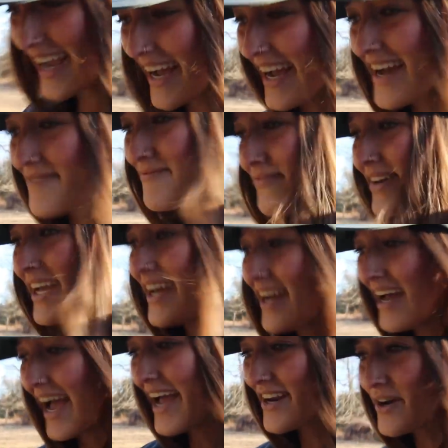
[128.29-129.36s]
Um,
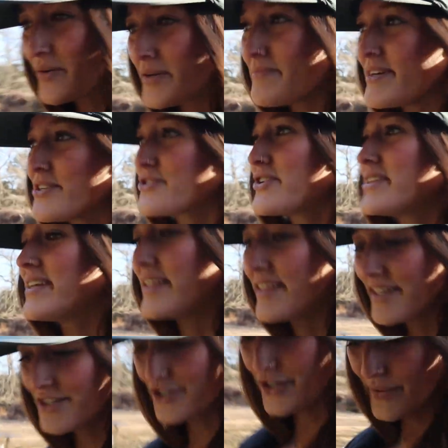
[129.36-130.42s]
I know we mentioned that
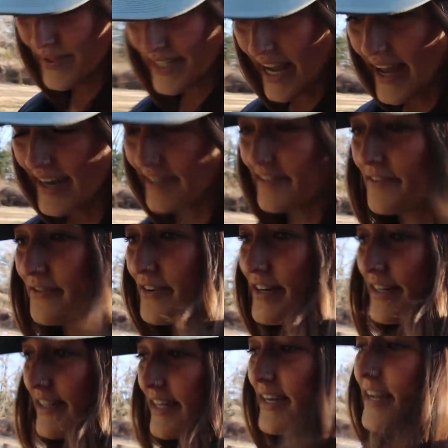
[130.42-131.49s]
this year was kind of
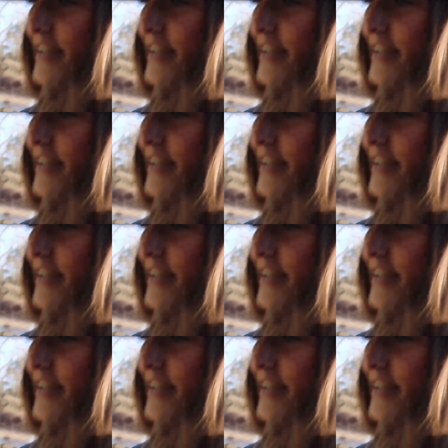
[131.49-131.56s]
different than